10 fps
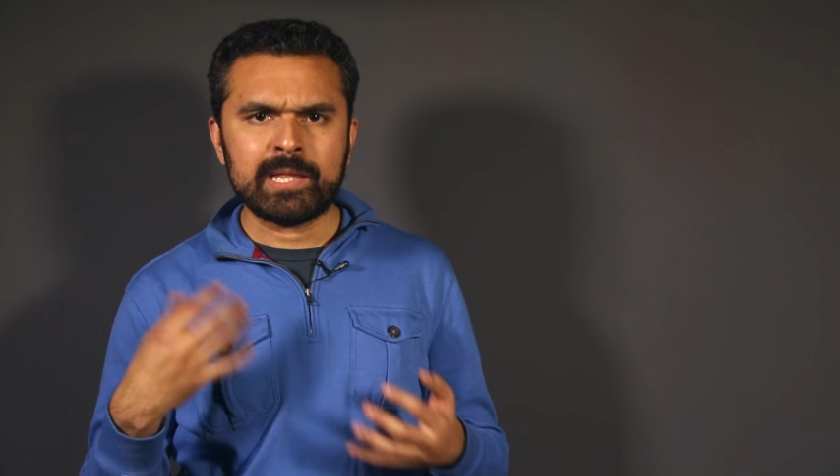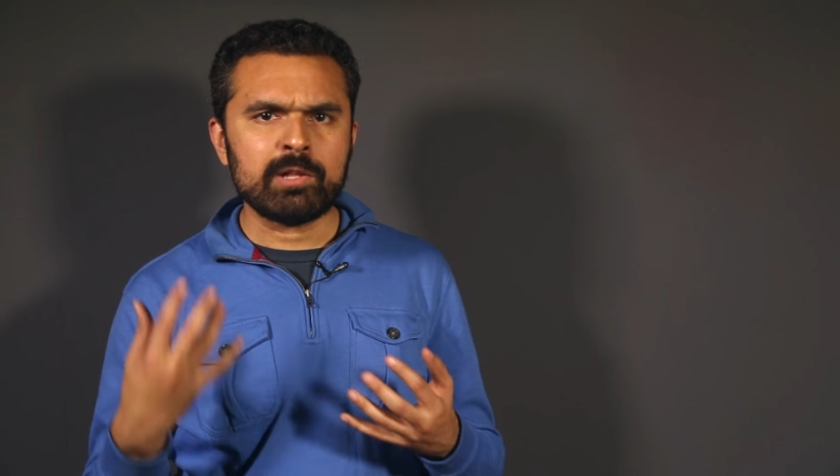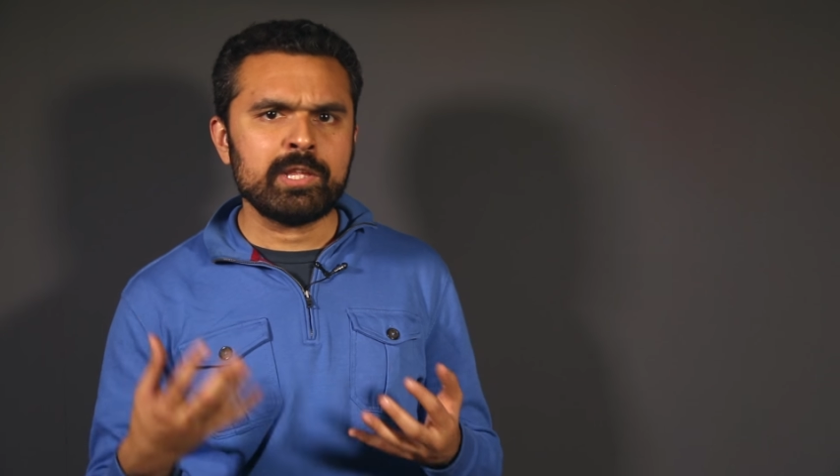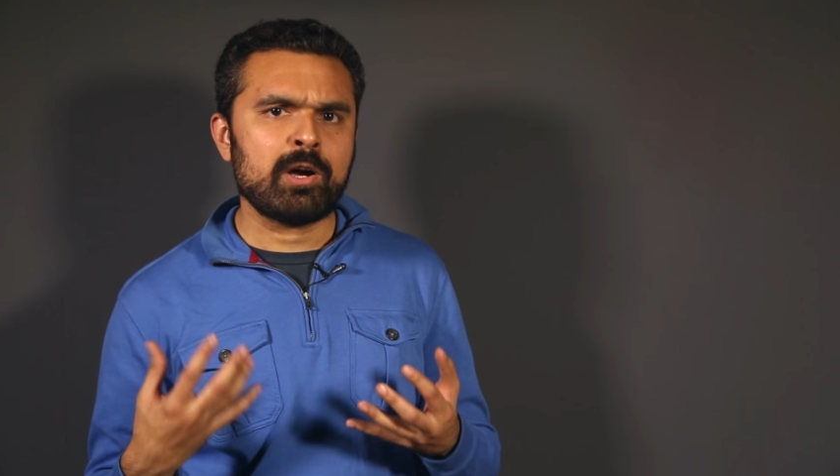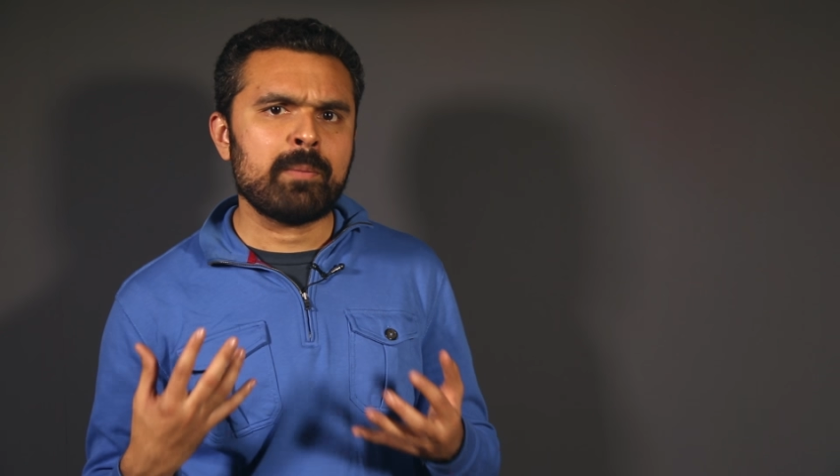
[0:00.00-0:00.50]

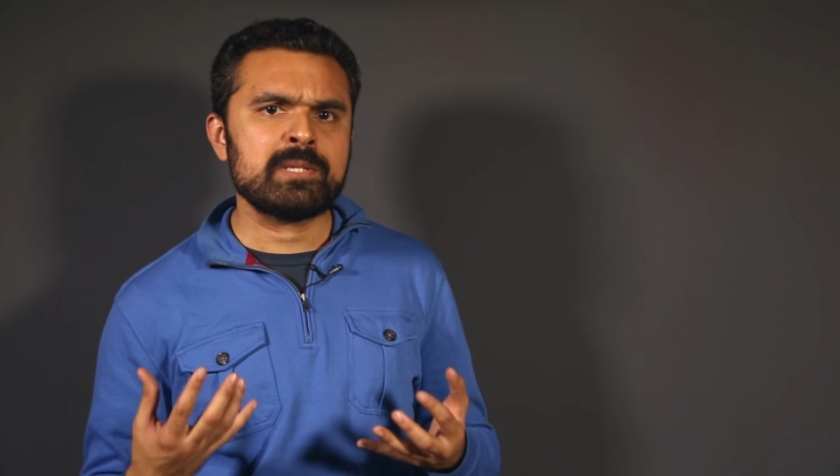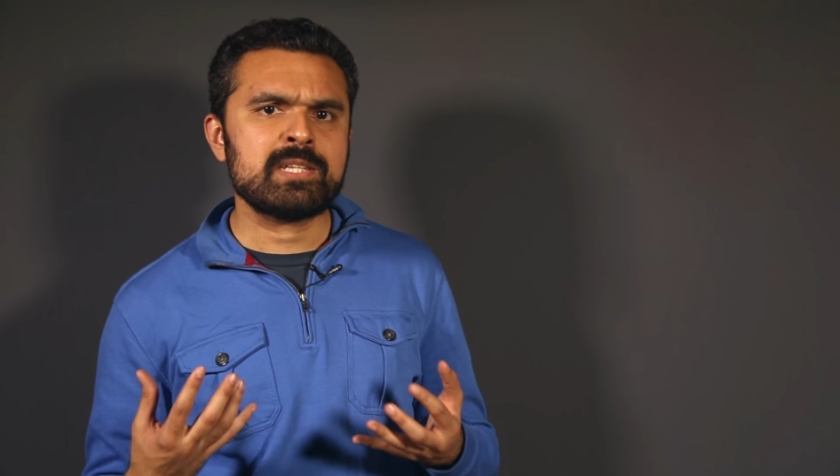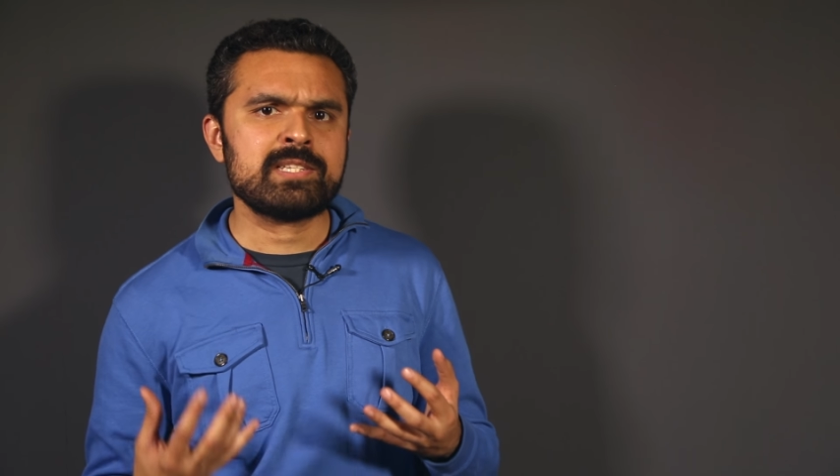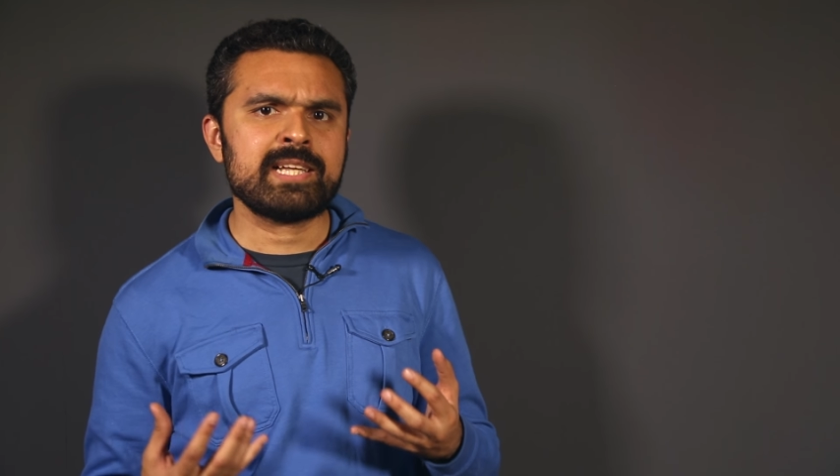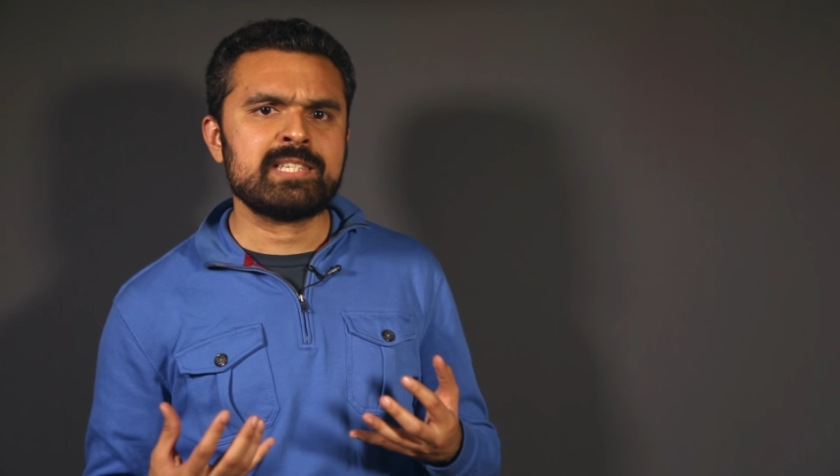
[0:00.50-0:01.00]
without the
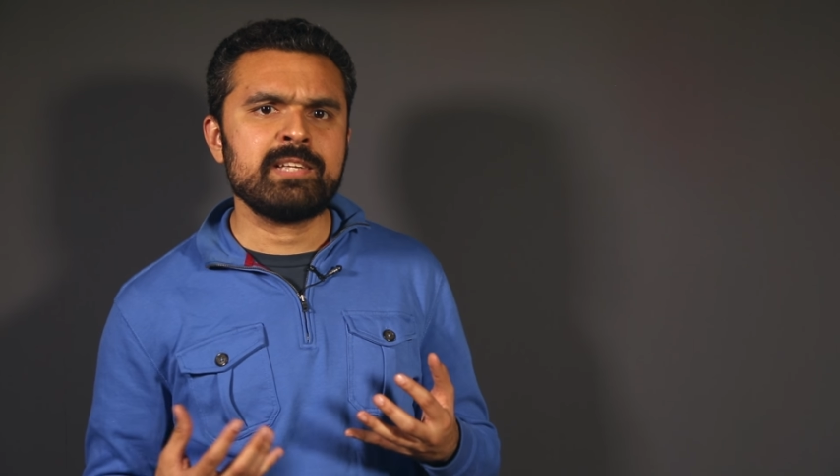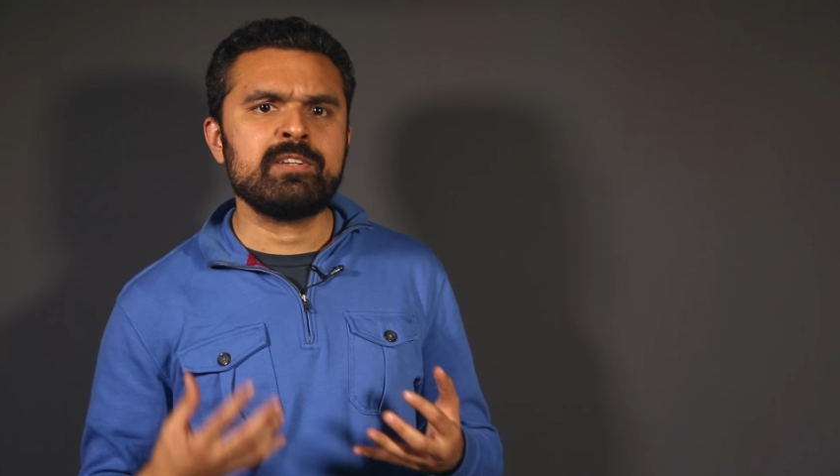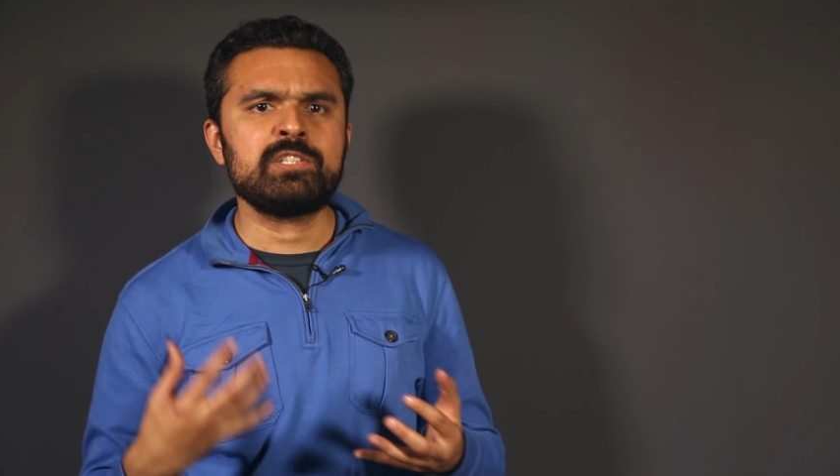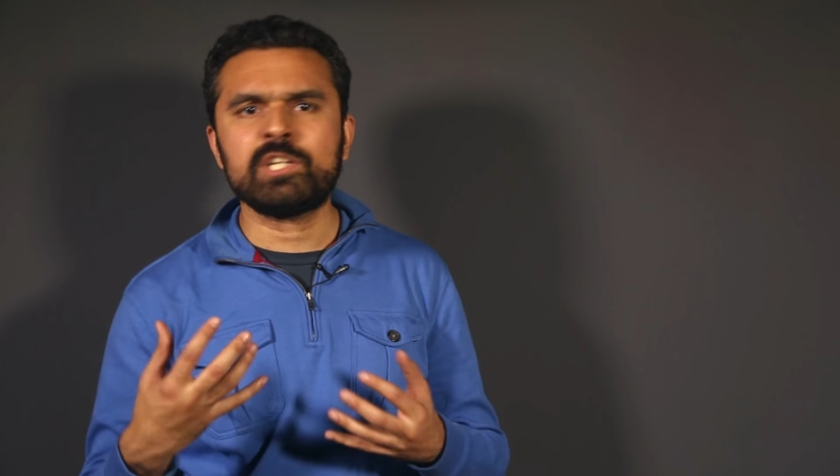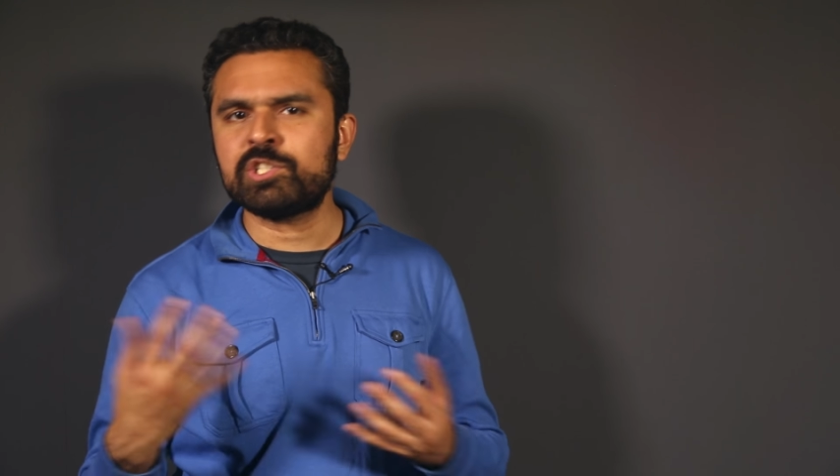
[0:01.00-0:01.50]
opposite sex
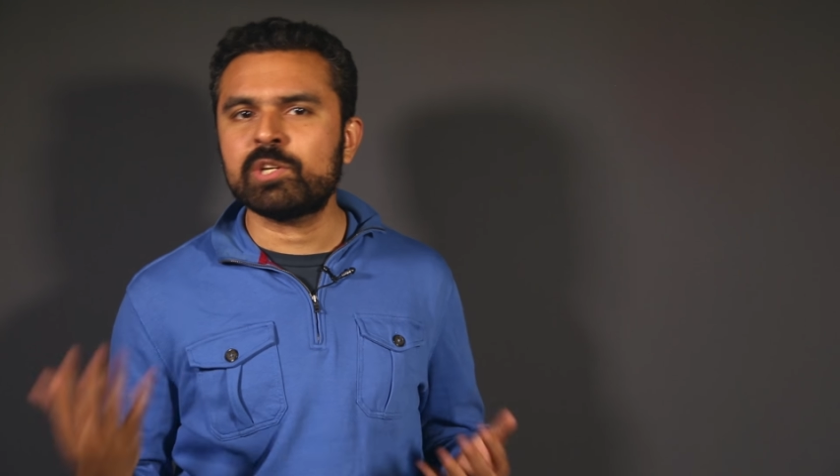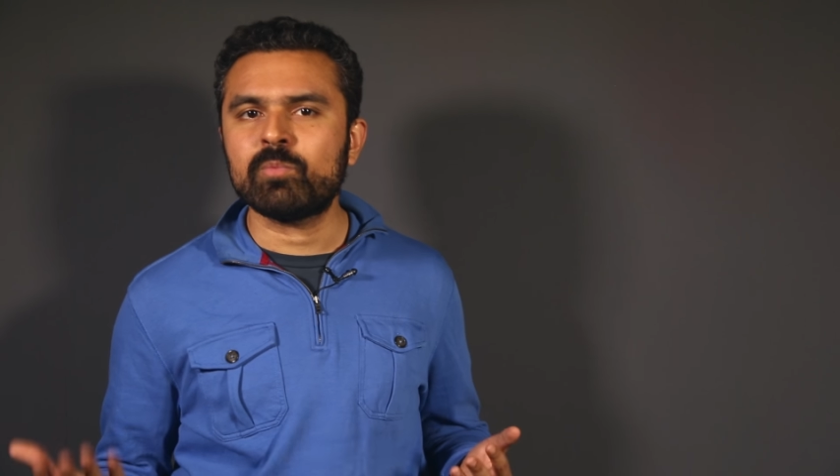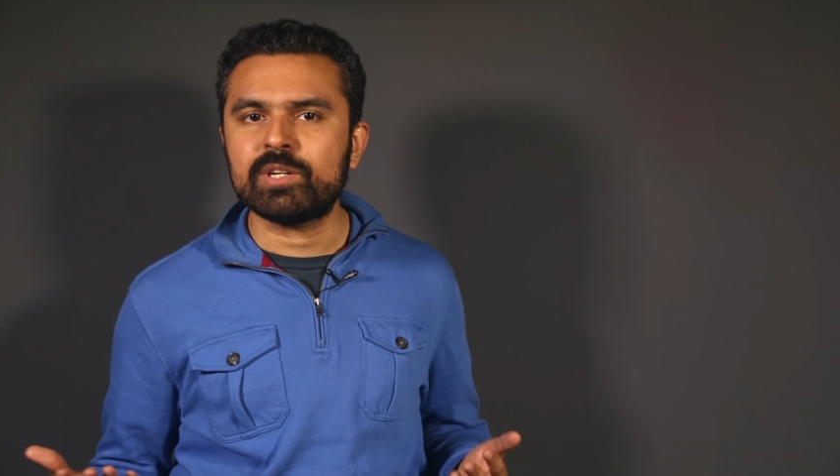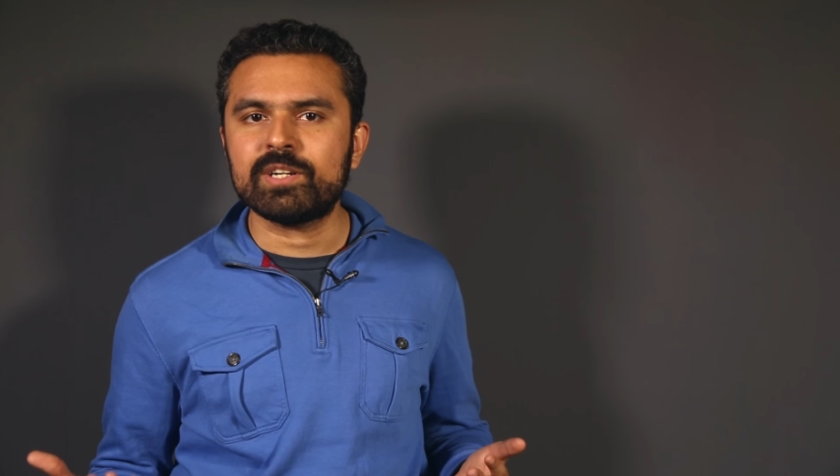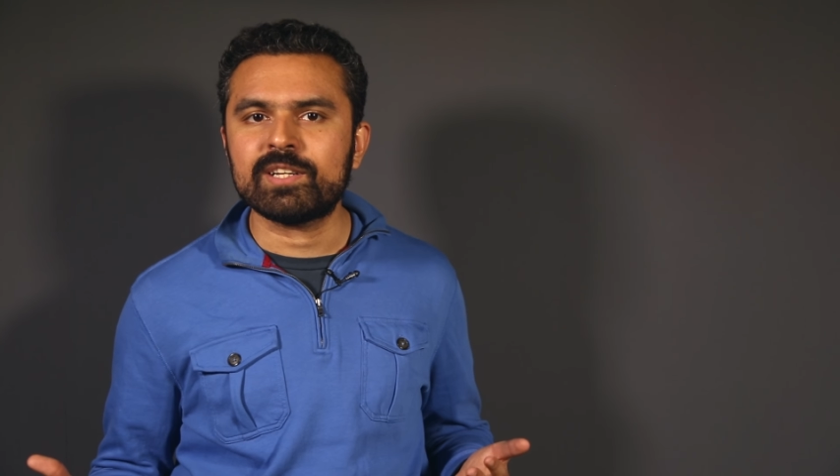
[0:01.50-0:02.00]
even
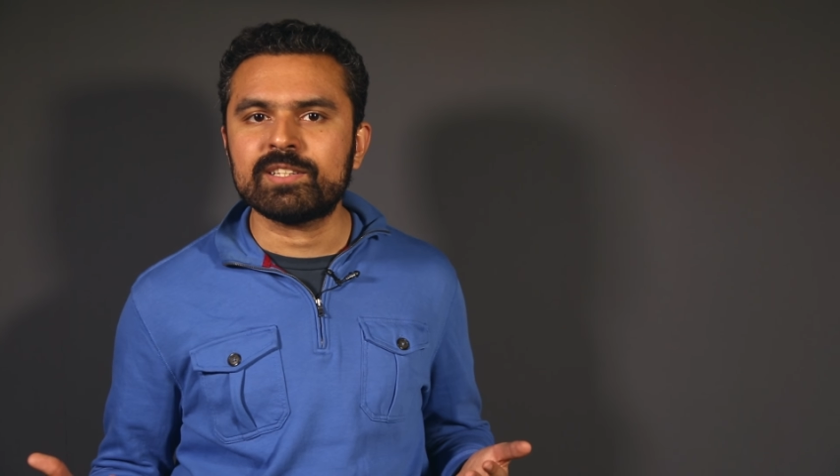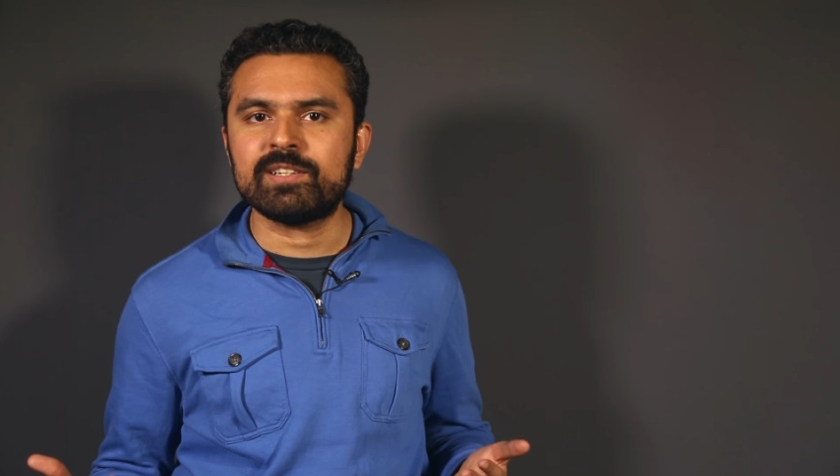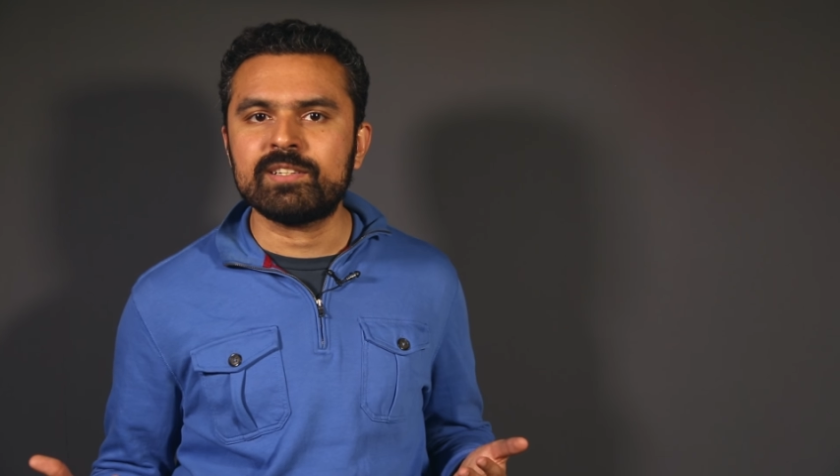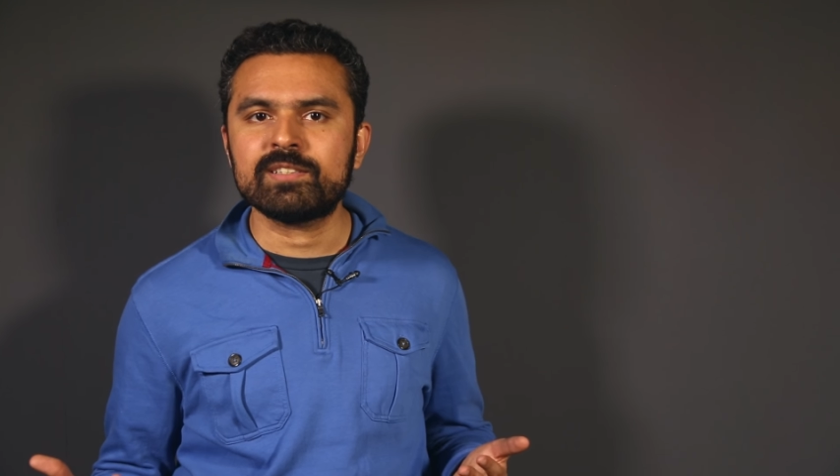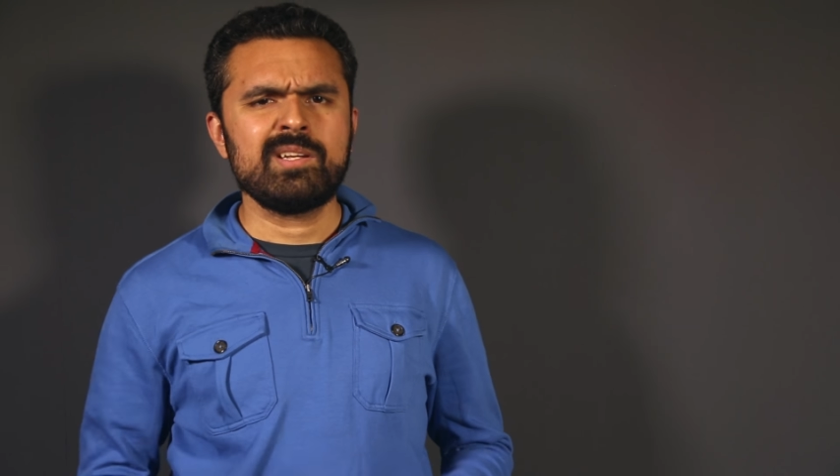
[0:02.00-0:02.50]
touching one
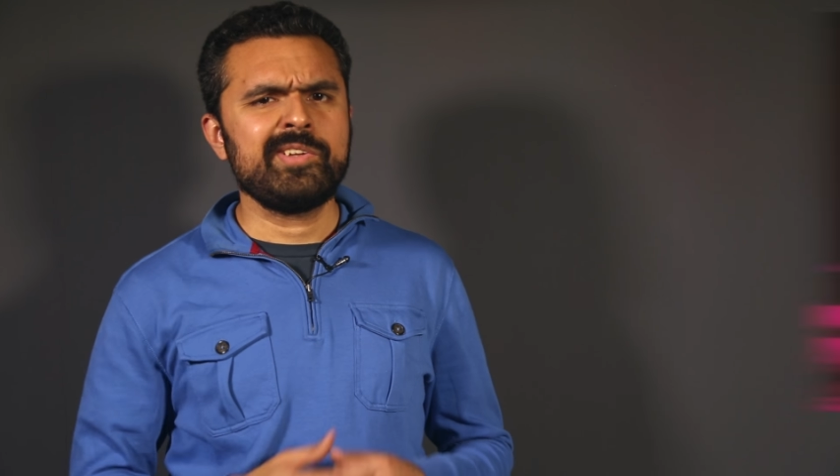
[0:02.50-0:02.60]
another.